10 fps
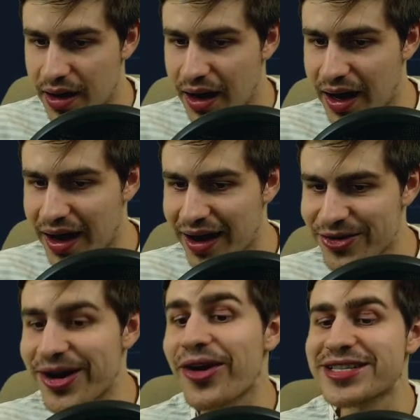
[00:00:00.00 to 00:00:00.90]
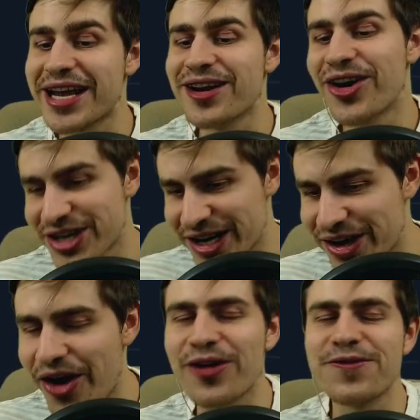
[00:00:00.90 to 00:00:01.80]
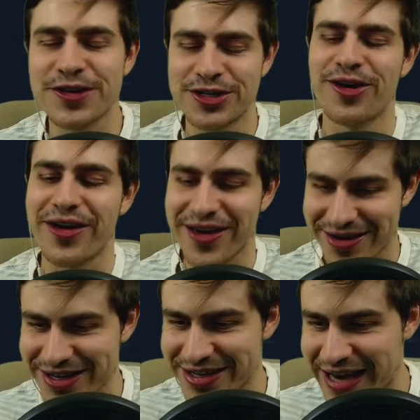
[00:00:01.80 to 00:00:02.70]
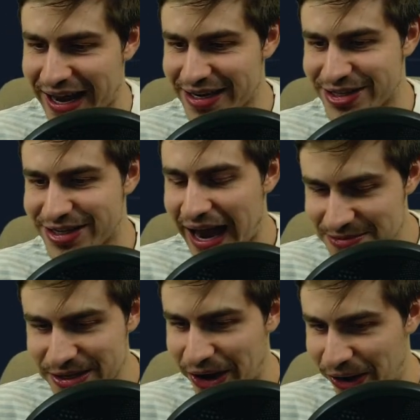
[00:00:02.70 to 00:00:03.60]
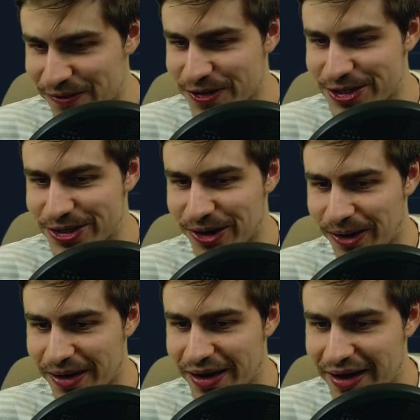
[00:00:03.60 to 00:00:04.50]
Ronaldo saying load shedding going on for too long. Yes, exactly. It has been going on for too long.